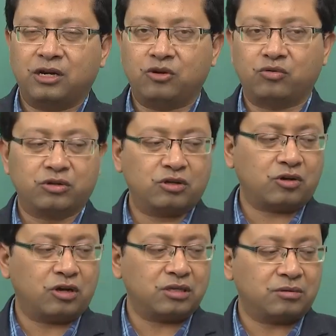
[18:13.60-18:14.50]
due to
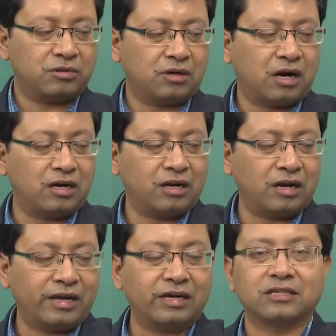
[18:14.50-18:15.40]
the
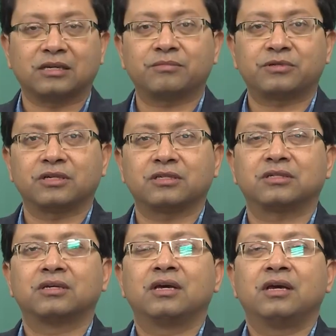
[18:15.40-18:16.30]
underlying
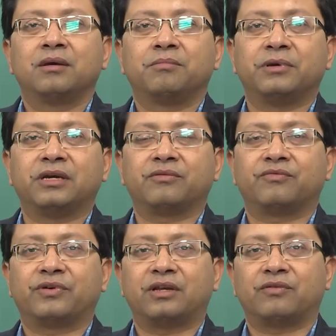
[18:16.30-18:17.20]
assumptions
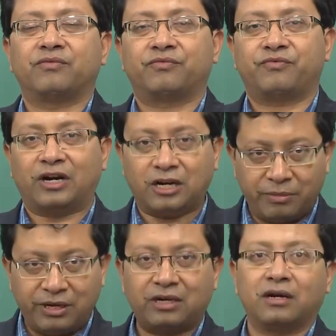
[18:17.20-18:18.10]
being
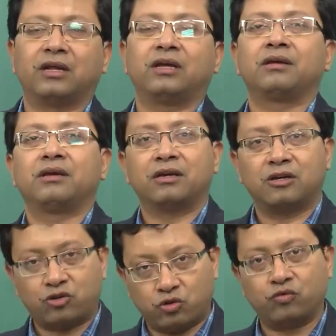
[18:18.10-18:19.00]
fundamentally
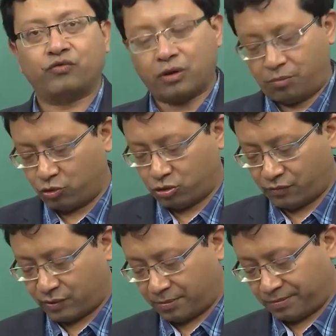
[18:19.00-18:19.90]
true for both
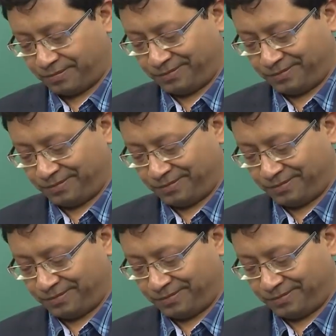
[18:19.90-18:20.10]
of them.